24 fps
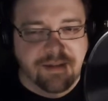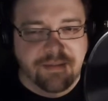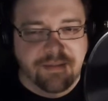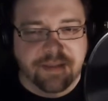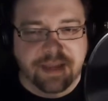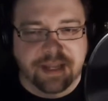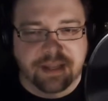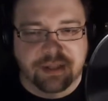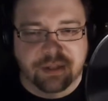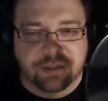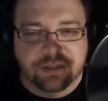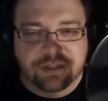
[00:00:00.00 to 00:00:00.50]

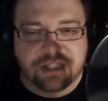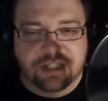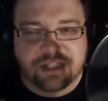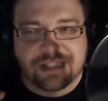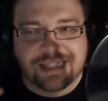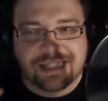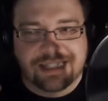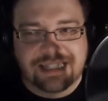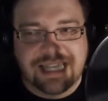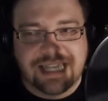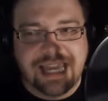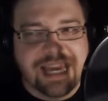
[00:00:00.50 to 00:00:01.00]
Like there's yeah. just
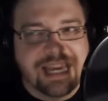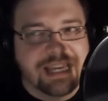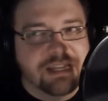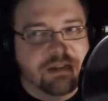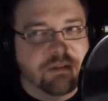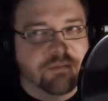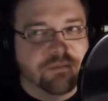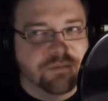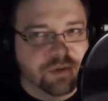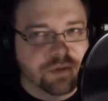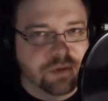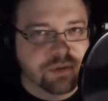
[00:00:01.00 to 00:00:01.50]
this hint
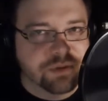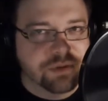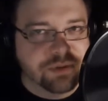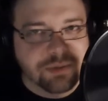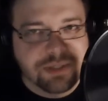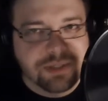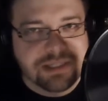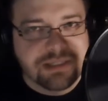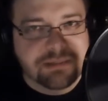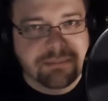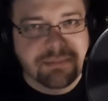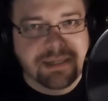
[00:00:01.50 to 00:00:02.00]
of
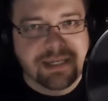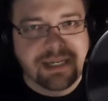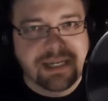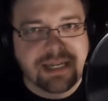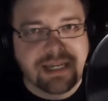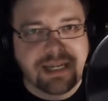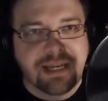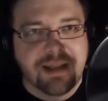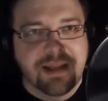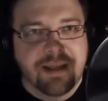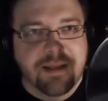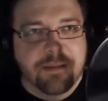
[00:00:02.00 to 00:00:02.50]
futurism in
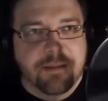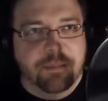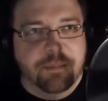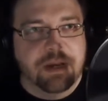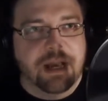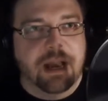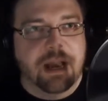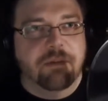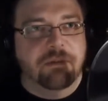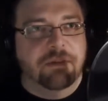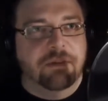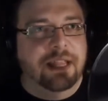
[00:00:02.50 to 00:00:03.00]
it, but
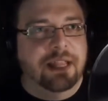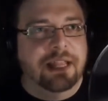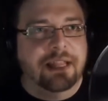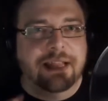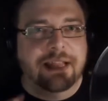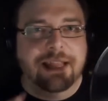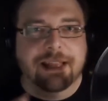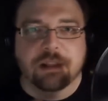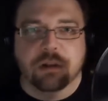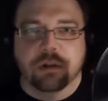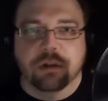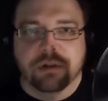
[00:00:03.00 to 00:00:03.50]
every, they,
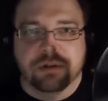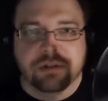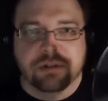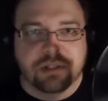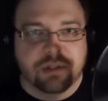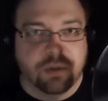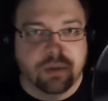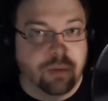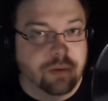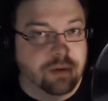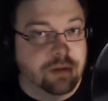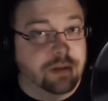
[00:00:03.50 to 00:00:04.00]
like they're
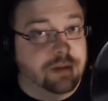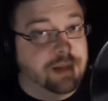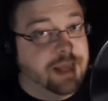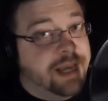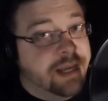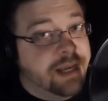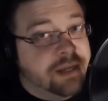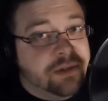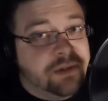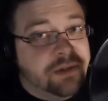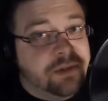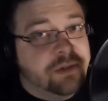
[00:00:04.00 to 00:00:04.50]
using oil
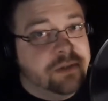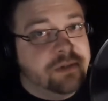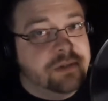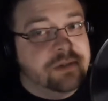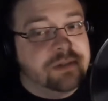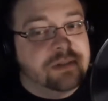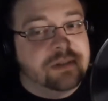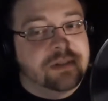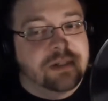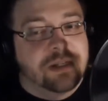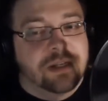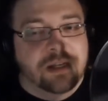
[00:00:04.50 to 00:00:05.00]

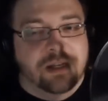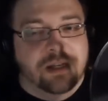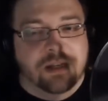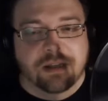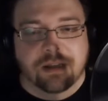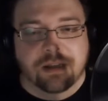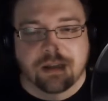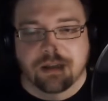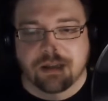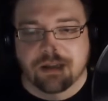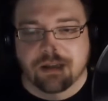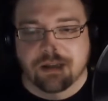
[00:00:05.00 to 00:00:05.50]
lanterns.
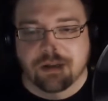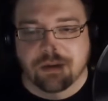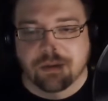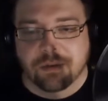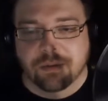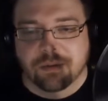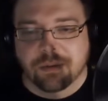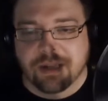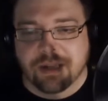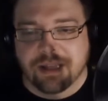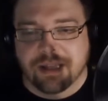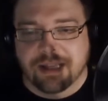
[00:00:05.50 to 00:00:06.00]
You
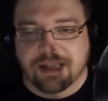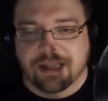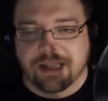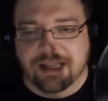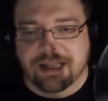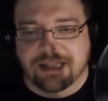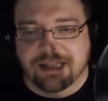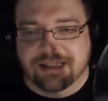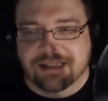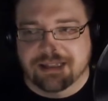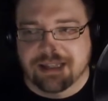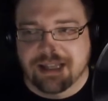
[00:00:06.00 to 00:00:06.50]
know, it,
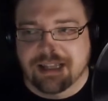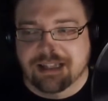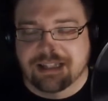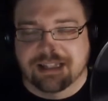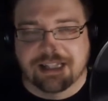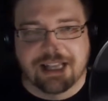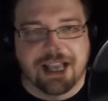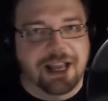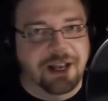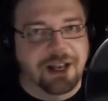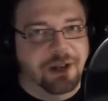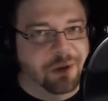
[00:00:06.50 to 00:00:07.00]
it's it's
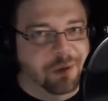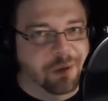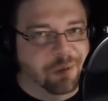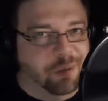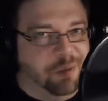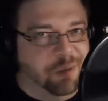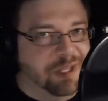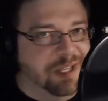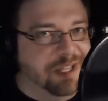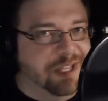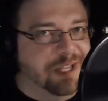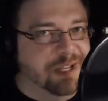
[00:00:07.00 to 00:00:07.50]
got a
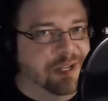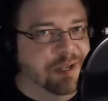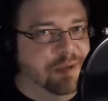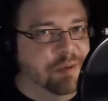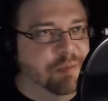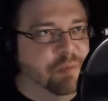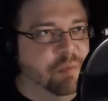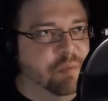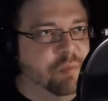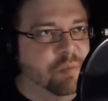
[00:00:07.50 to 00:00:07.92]
really